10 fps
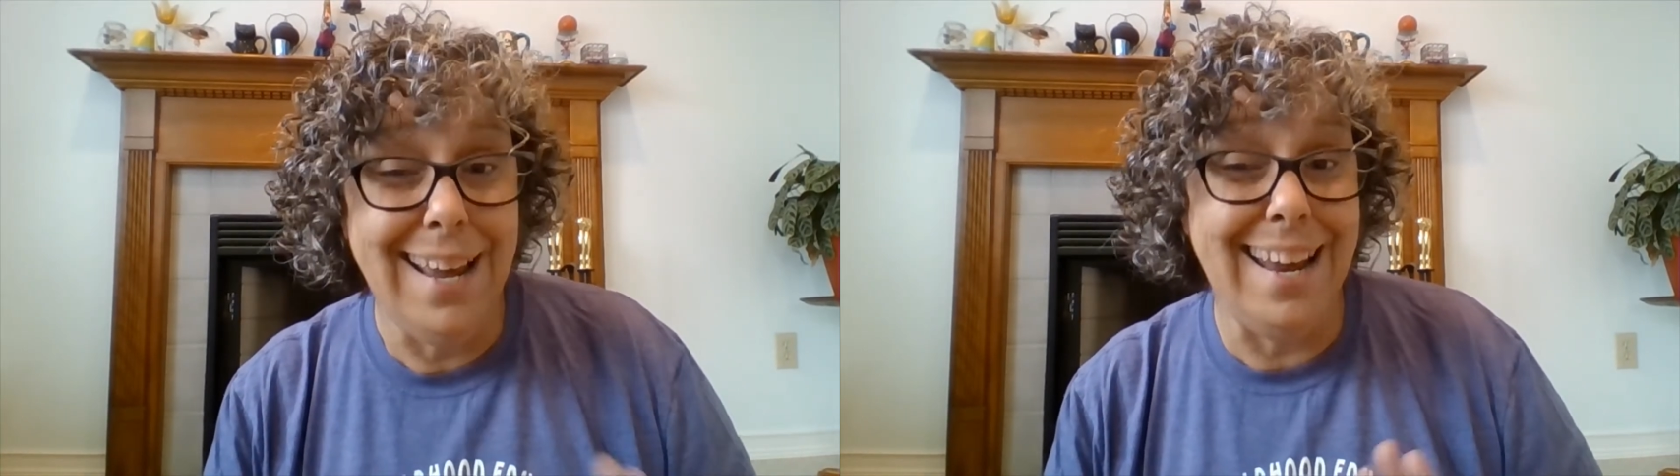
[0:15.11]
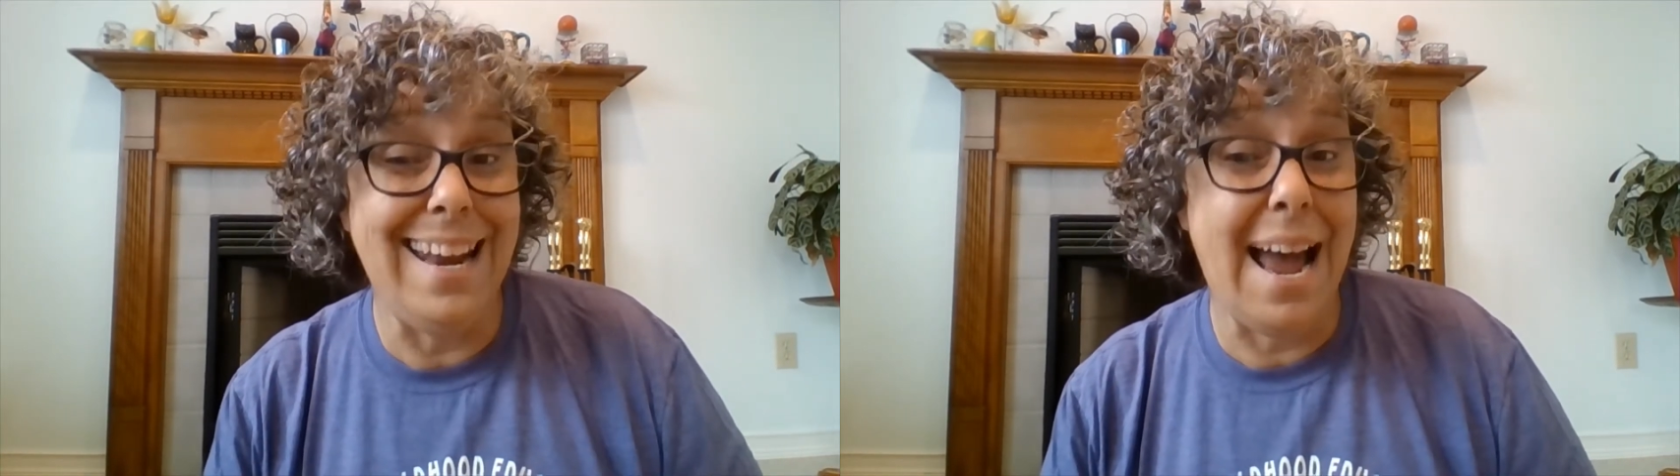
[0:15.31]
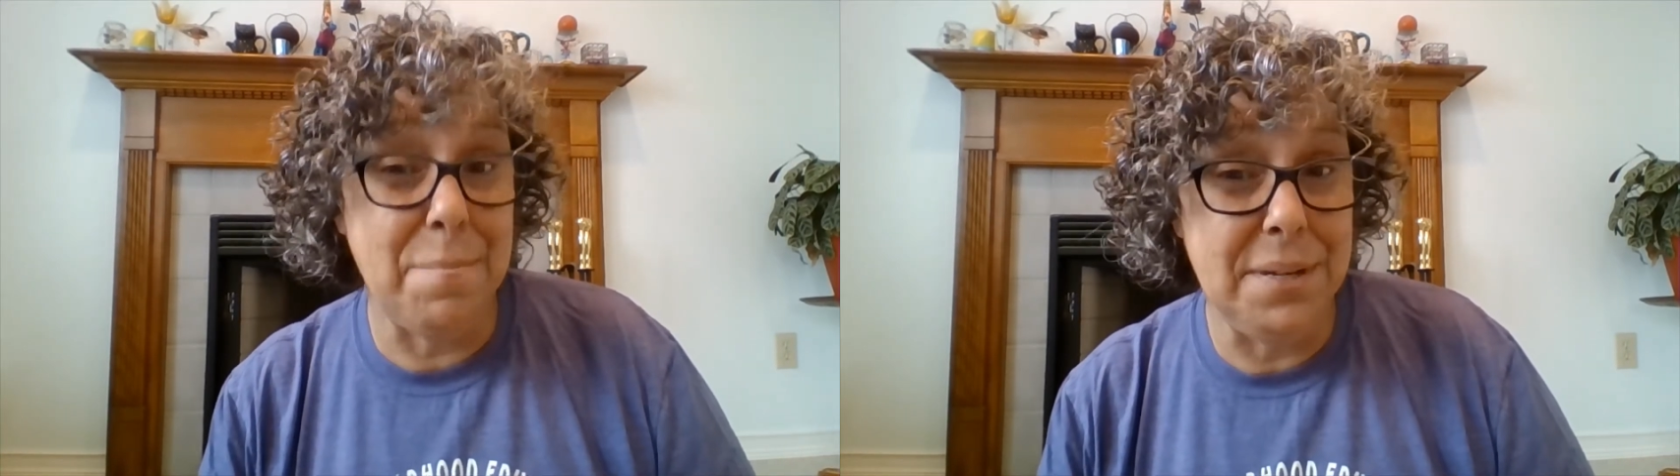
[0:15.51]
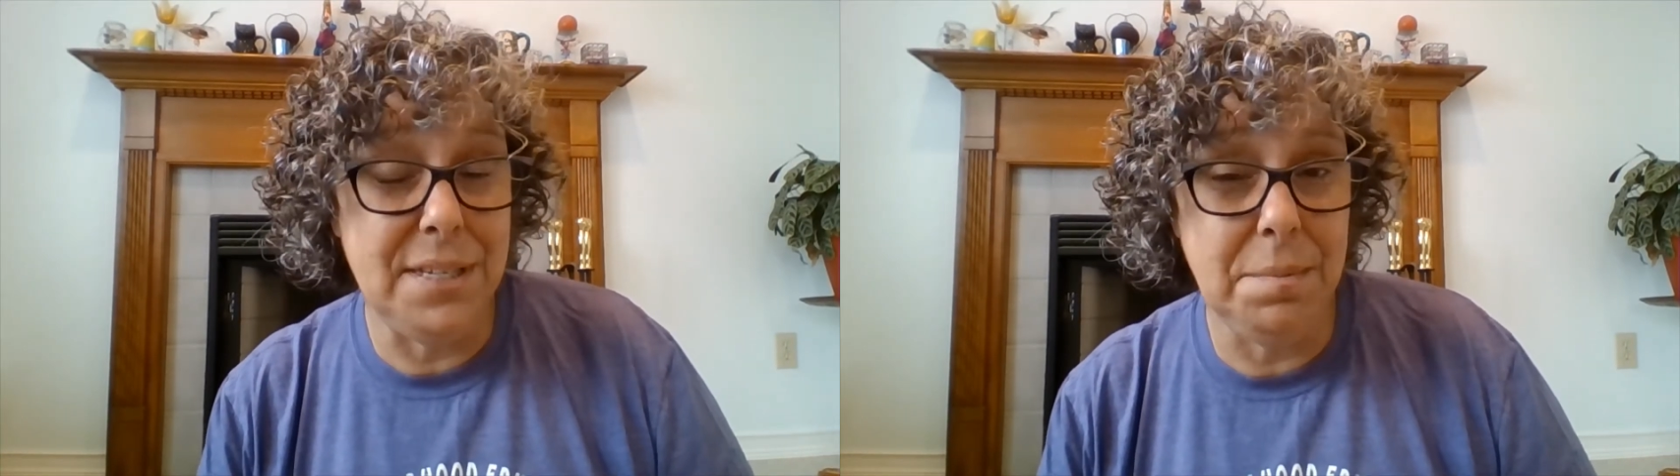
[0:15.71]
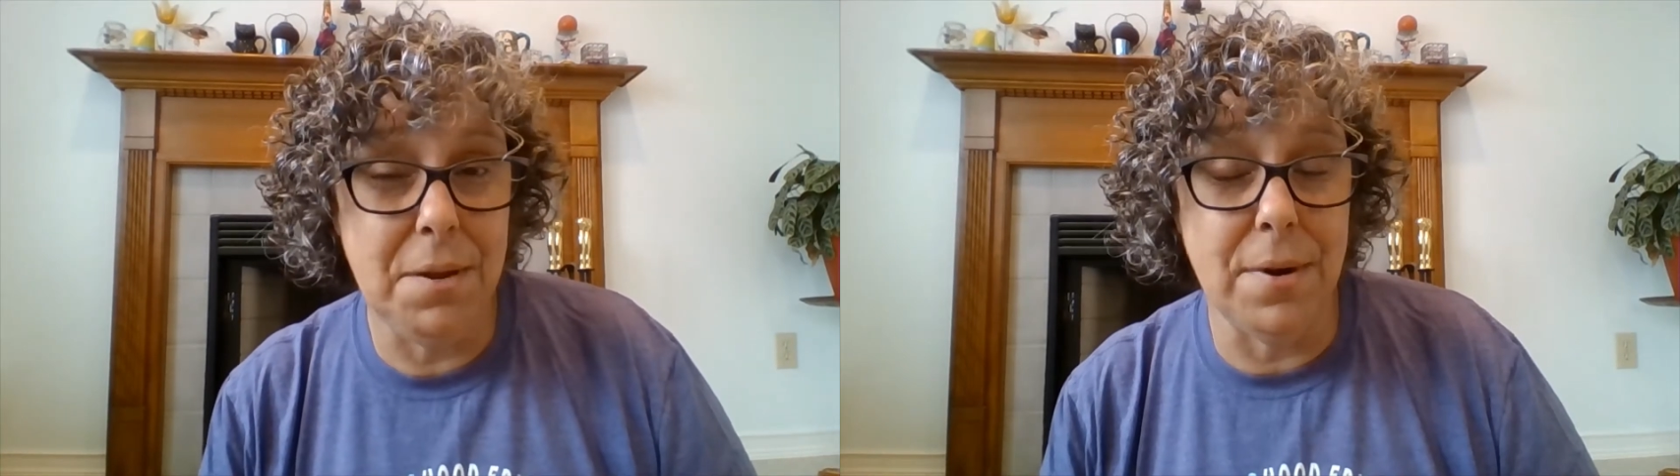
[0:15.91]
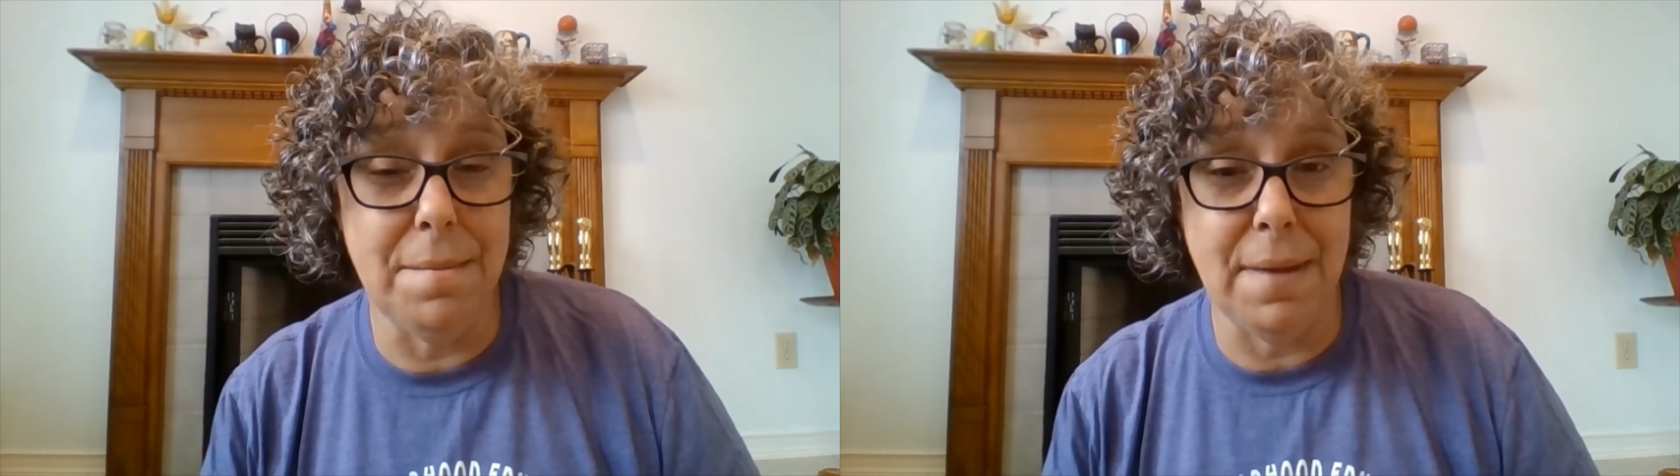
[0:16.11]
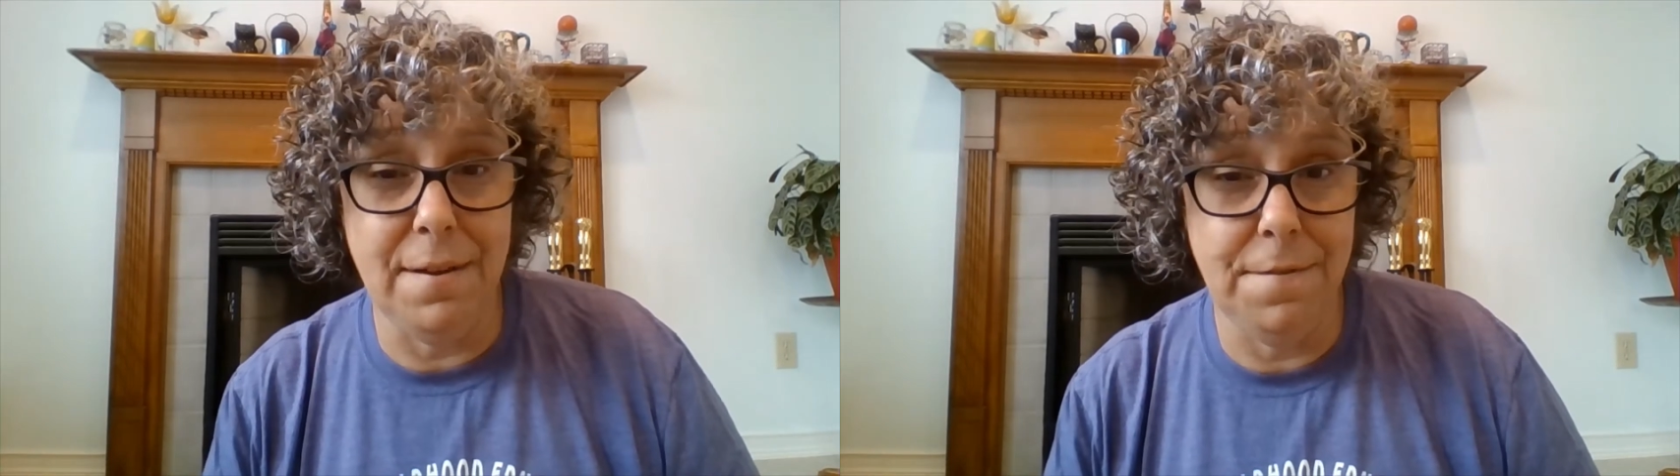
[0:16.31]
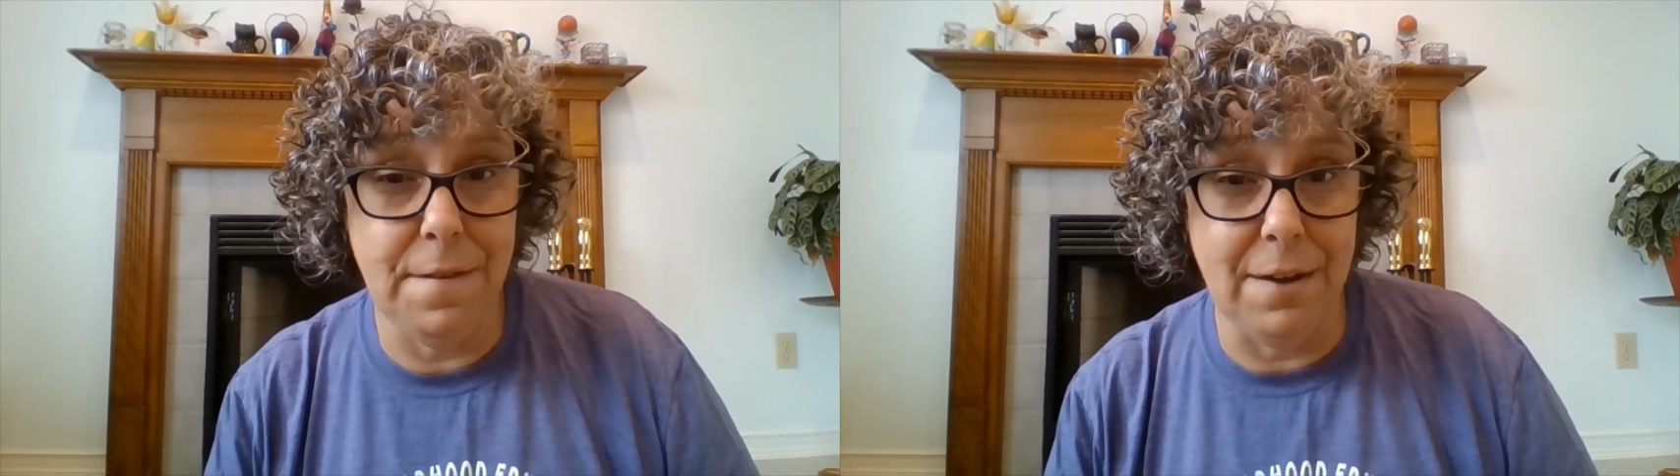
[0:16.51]
It happens to be one of my
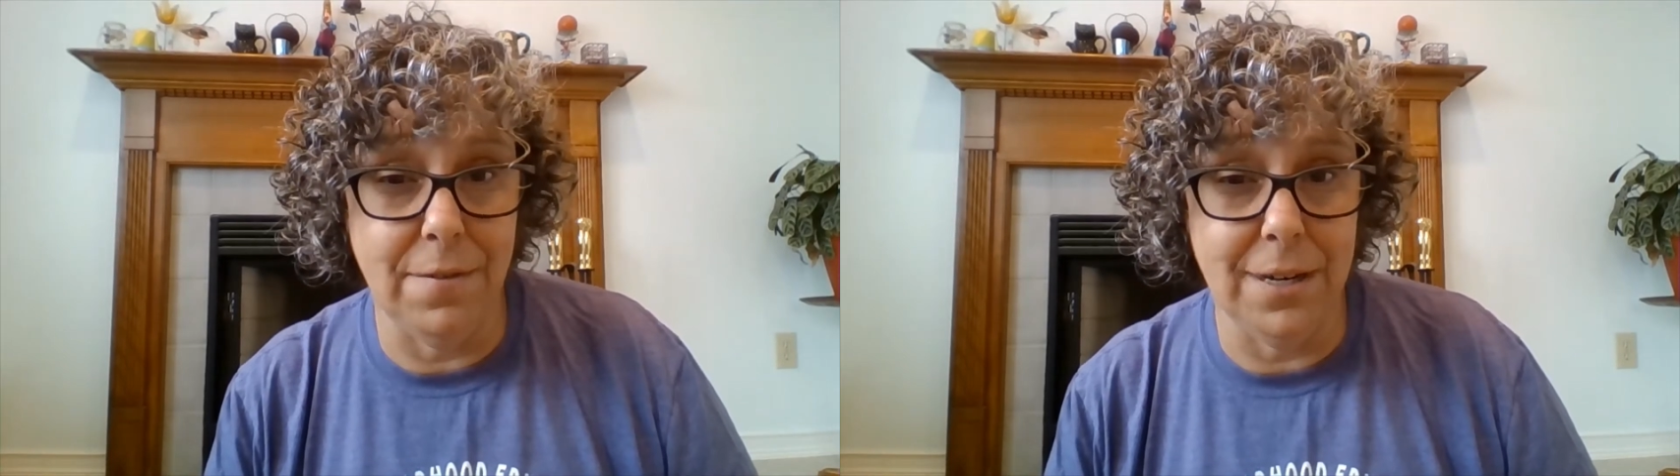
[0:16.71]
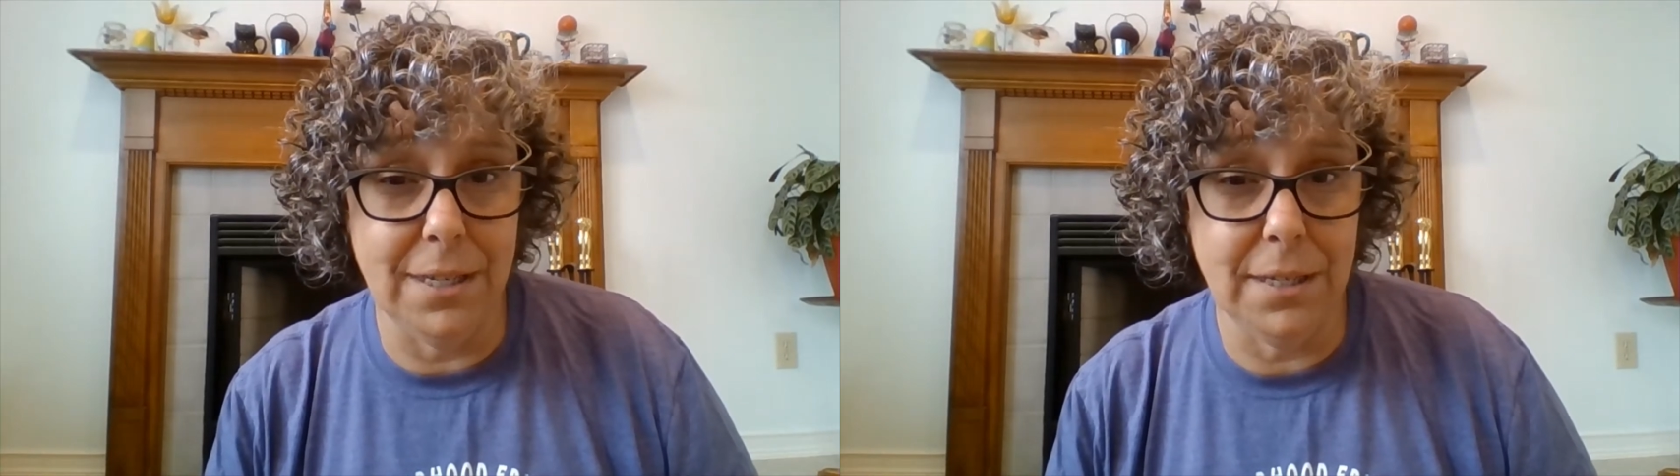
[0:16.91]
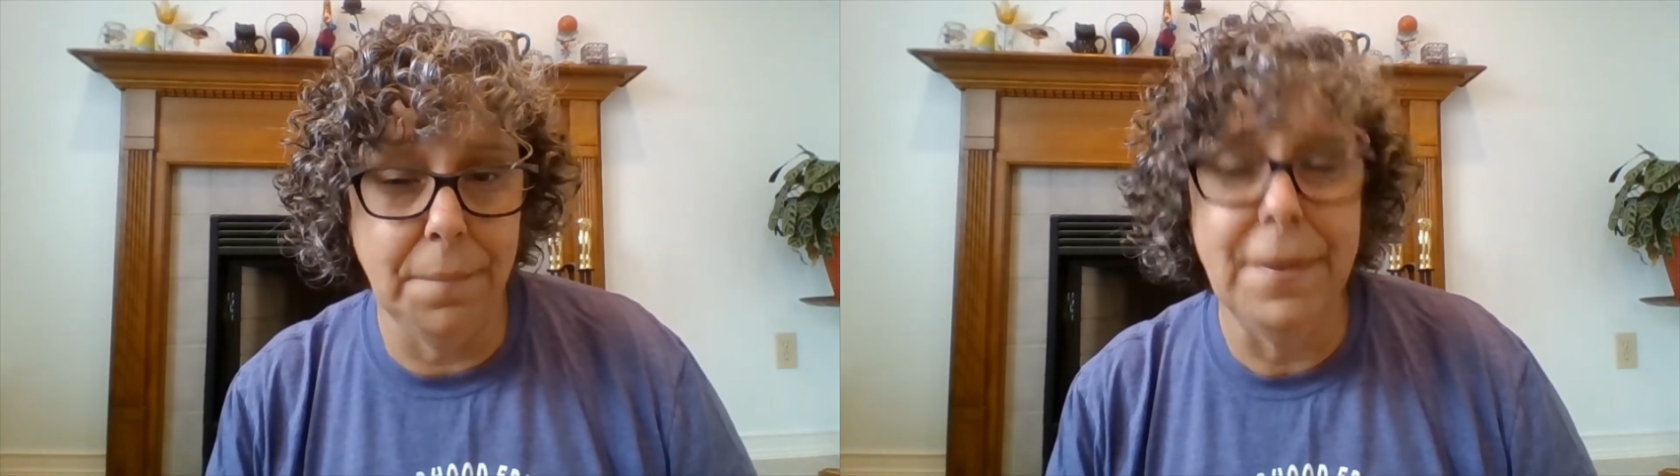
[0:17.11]
favorites.